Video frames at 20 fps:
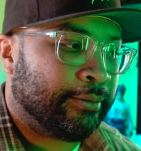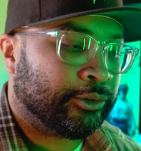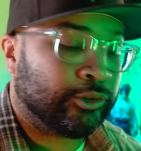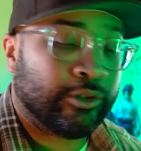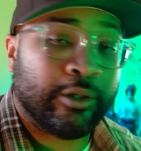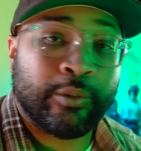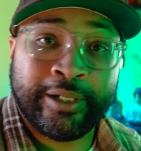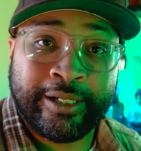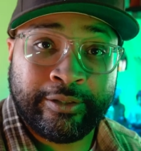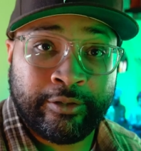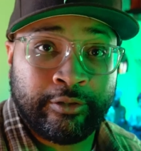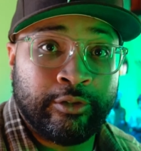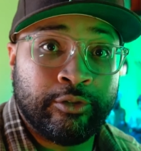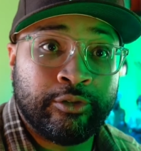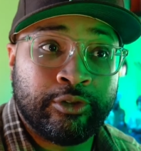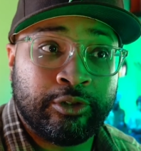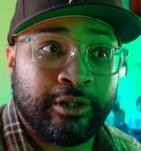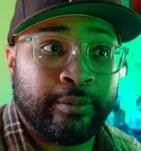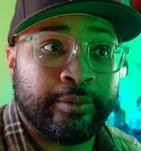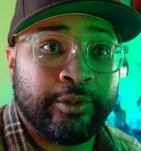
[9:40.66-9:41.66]
So I want to
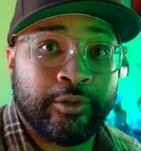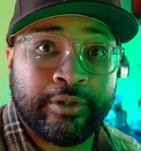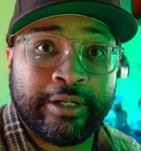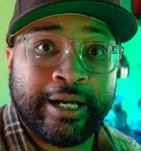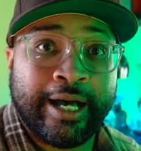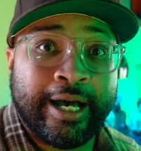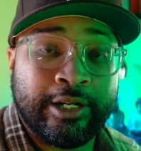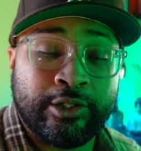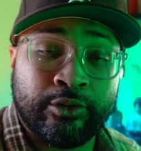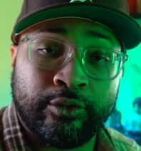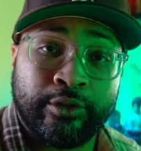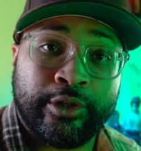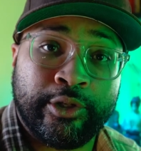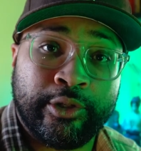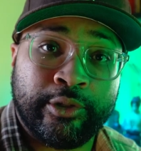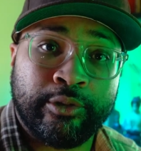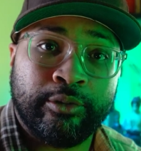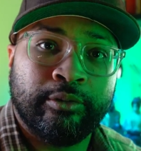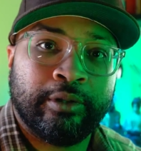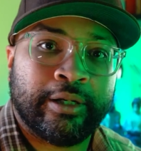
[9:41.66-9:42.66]
introduce some of you guys who are
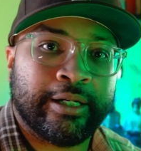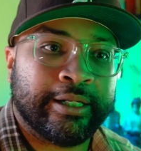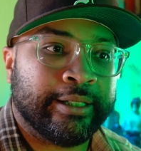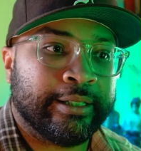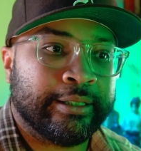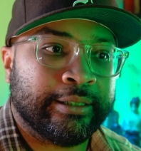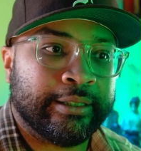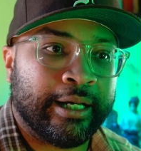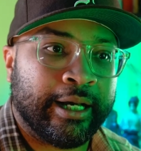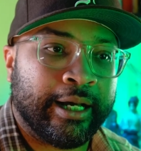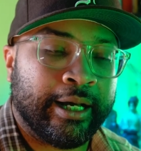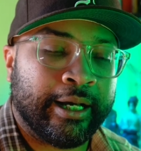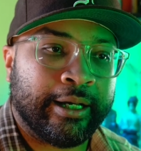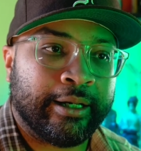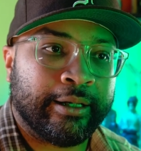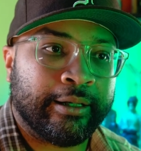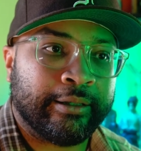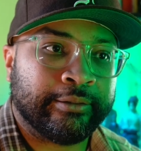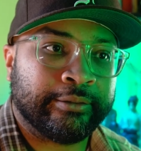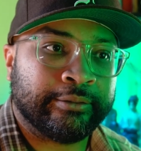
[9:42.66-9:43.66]
new, and
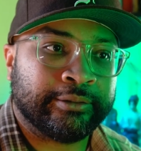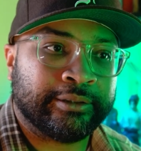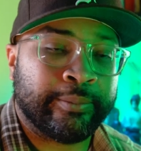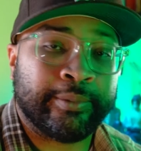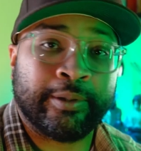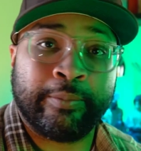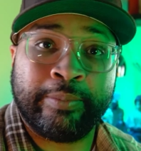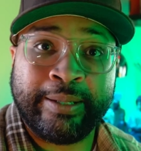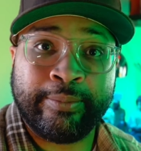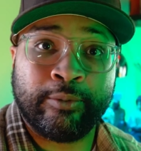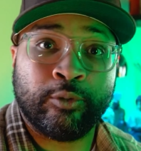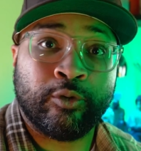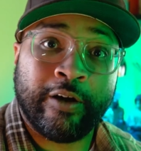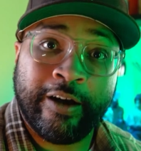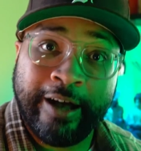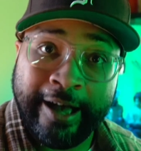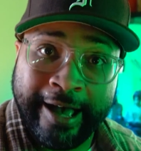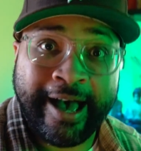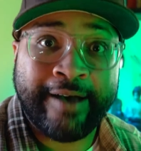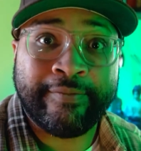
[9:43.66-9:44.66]
some of the people
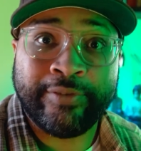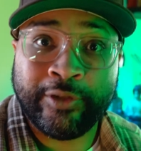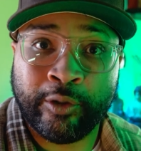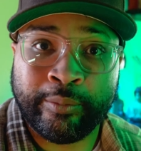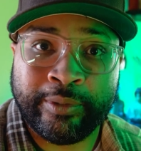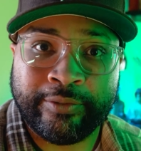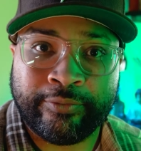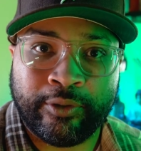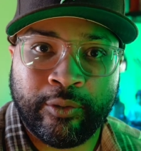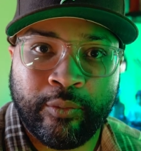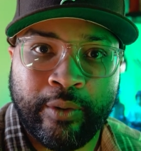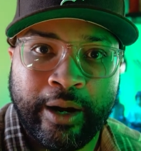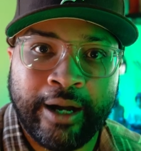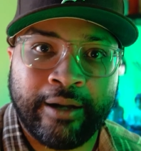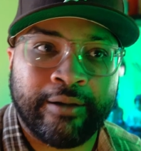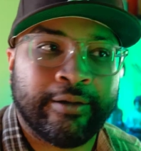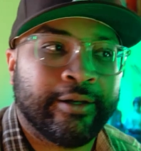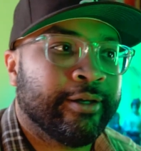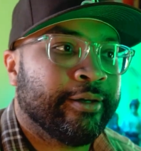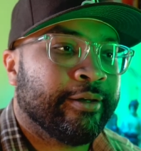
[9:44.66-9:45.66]
who have known me for a
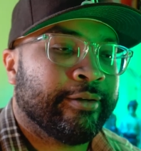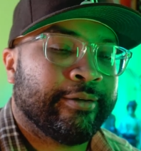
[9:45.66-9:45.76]
while.